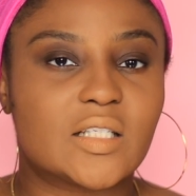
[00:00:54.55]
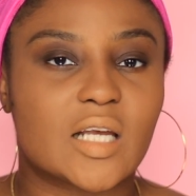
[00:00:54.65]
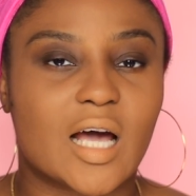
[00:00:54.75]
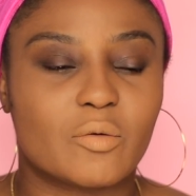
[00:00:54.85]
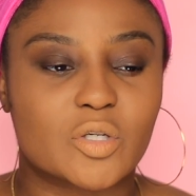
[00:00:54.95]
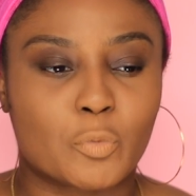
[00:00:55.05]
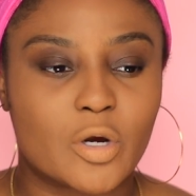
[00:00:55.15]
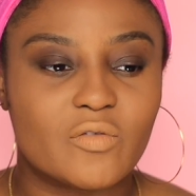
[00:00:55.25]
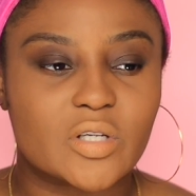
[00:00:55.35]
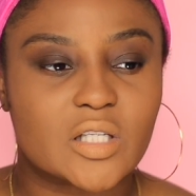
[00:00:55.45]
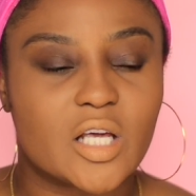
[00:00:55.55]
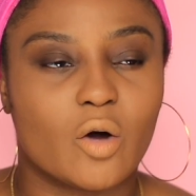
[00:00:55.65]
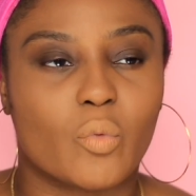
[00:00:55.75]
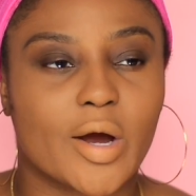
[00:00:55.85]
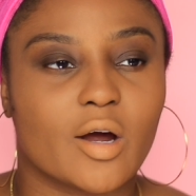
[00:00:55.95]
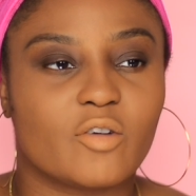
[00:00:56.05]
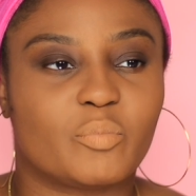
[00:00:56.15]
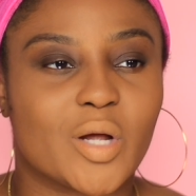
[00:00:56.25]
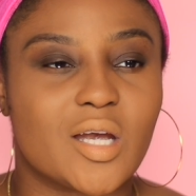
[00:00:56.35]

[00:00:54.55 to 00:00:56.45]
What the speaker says: that I was previously aware of but